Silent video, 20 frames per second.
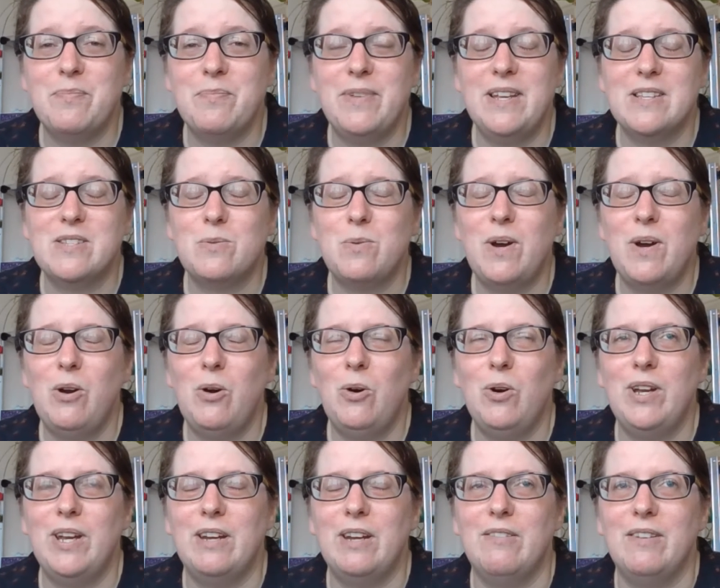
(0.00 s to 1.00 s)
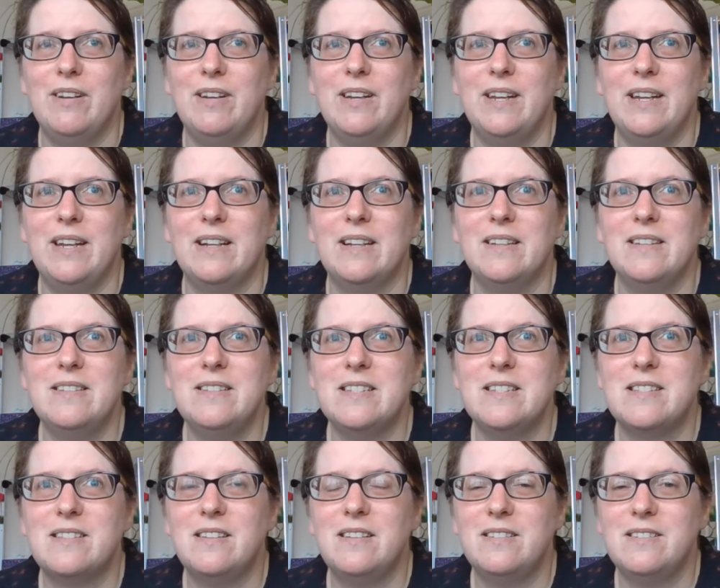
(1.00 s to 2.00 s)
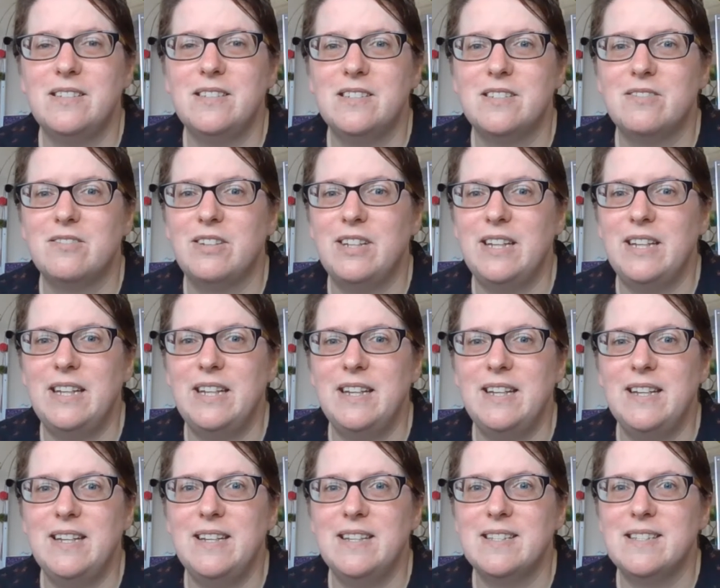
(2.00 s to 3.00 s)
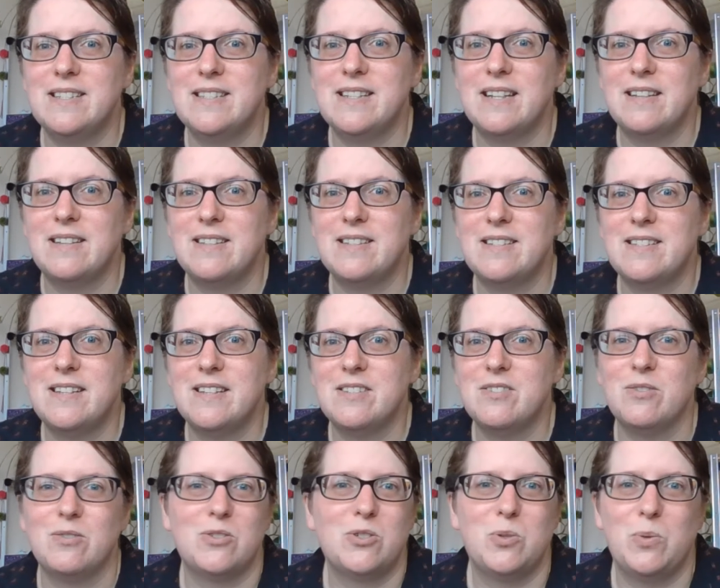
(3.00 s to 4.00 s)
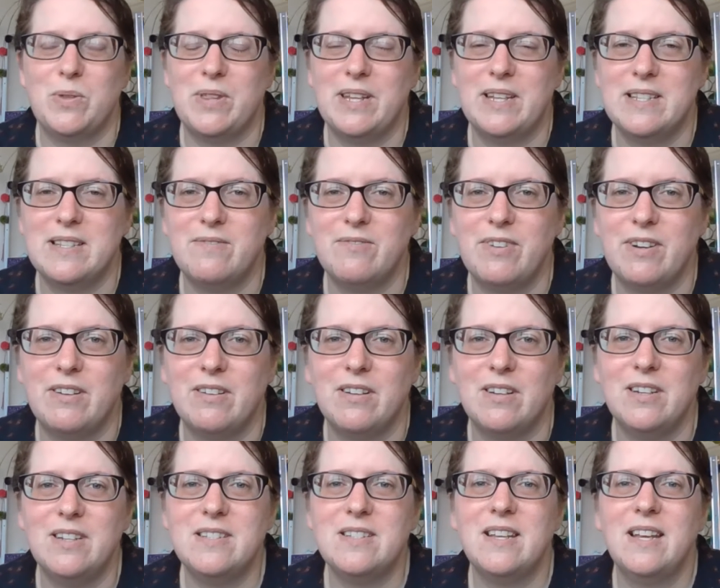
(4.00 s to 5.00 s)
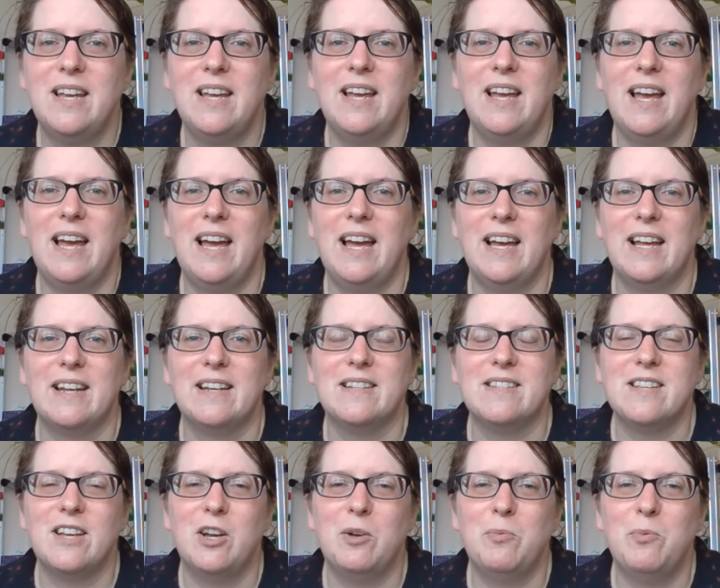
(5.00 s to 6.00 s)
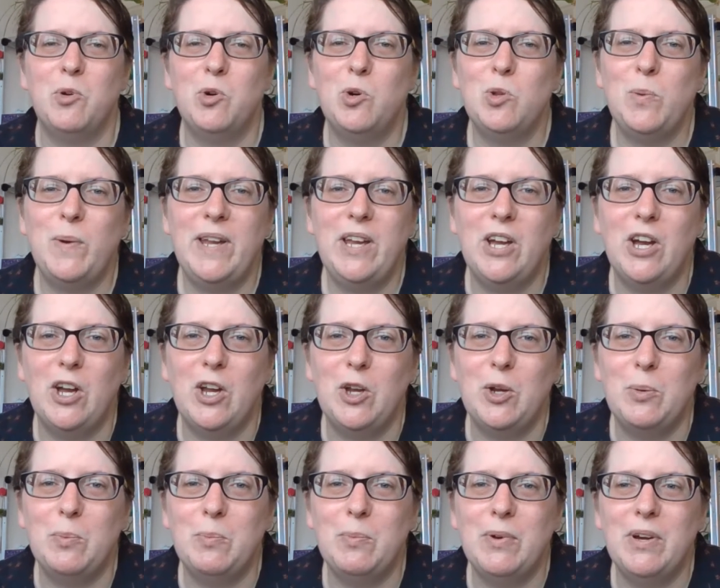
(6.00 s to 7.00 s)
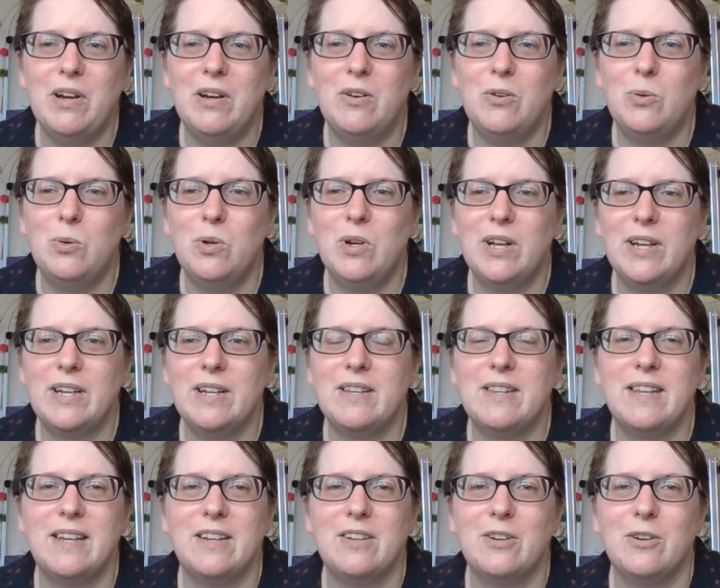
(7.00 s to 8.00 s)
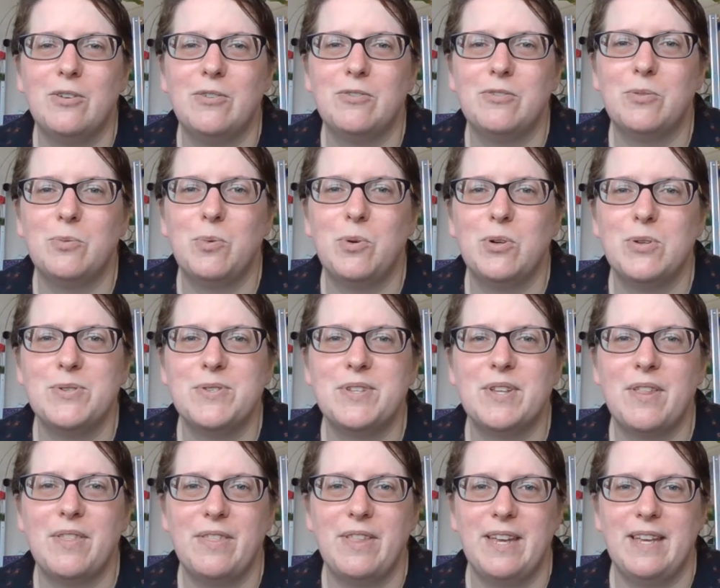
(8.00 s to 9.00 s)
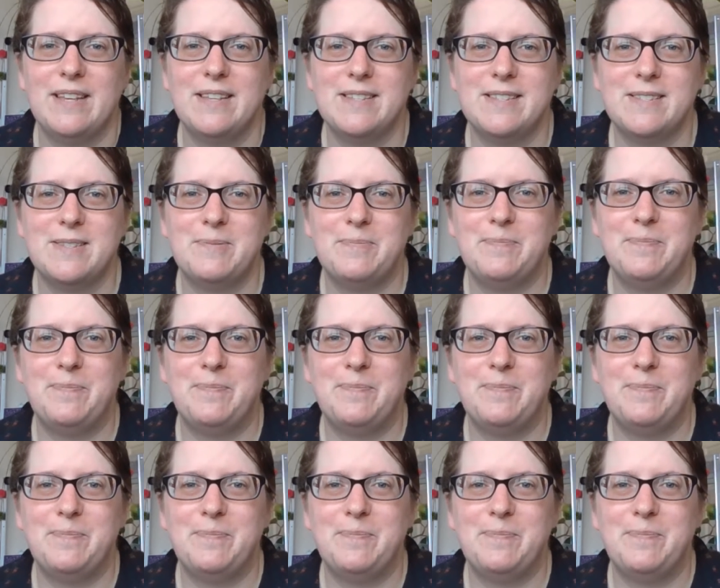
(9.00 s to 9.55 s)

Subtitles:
It's quite hot here in England. It's 30 degrees Celsius, not sure what that is in Fahrenheit. And all the way home, all I could think of was this.